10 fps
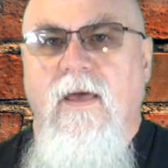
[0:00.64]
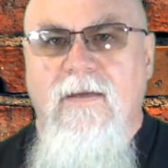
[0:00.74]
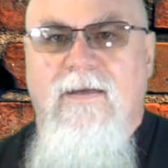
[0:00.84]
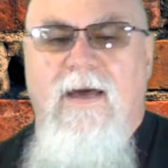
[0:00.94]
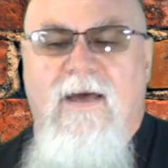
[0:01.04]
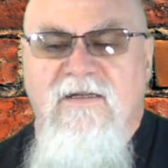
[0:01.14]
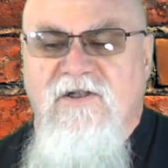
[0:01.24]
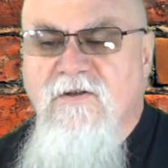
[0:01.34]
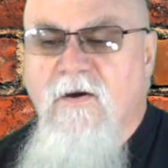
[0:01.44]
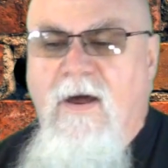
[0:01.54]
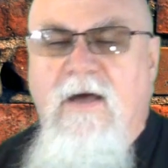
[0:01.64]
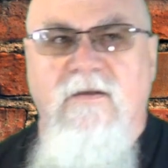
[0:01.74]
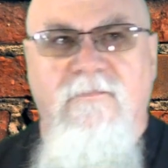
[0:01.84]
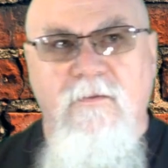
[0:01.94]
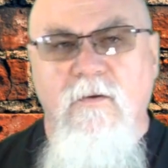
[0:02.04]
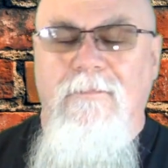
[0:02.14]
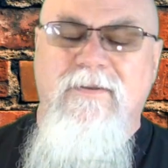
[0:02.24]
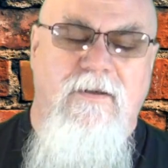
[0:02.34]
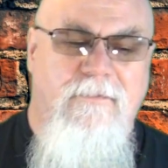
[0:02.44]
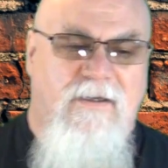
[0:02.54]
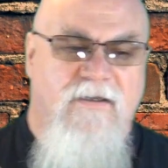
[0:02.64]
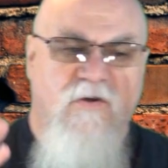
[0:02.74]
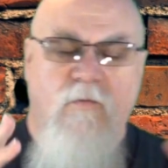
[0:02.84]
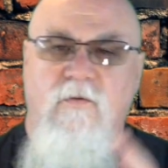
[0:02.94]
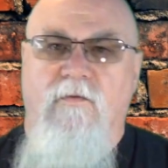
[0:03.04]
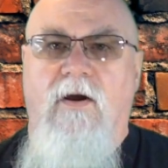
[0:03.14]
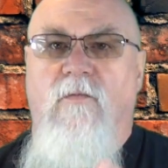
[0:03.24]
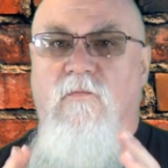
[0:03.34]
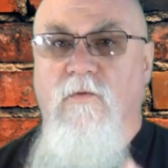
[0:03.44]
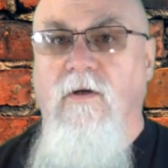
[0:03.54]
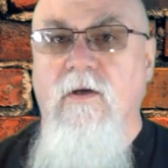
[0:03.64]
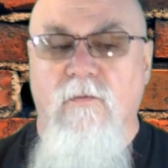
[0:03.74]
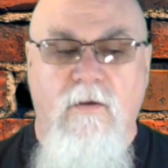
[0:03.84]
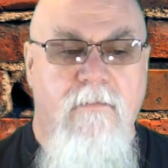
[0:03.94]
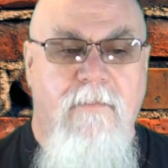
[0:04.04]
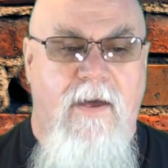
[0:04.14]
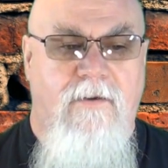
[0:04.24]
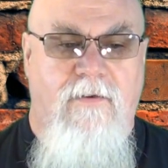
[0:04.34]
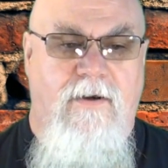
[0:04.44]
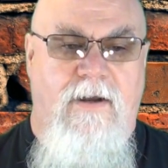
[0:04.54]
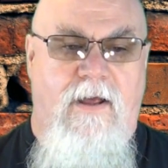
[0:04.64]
Hey guys, you know how the flu epidemic is going around really, really bad right